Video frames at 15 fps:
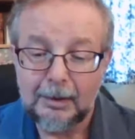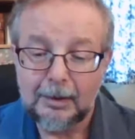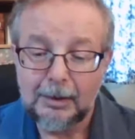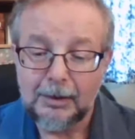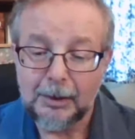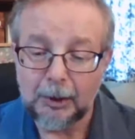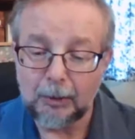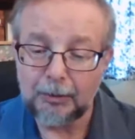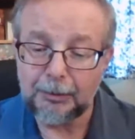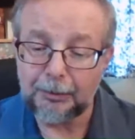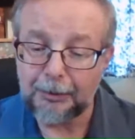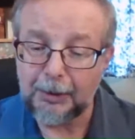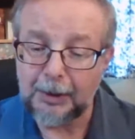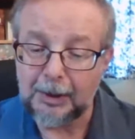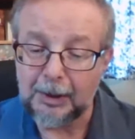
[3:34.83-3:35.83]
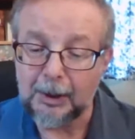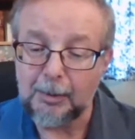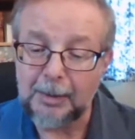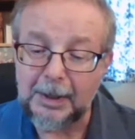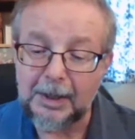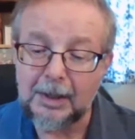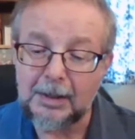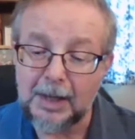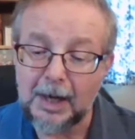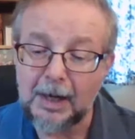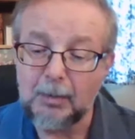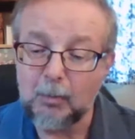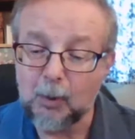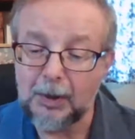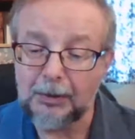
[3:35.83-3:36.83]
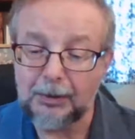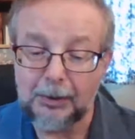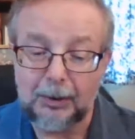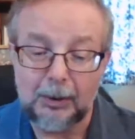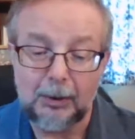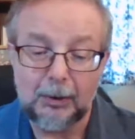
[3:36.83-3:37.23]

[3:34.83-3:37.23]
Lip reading: Don't fear, because I'm with you.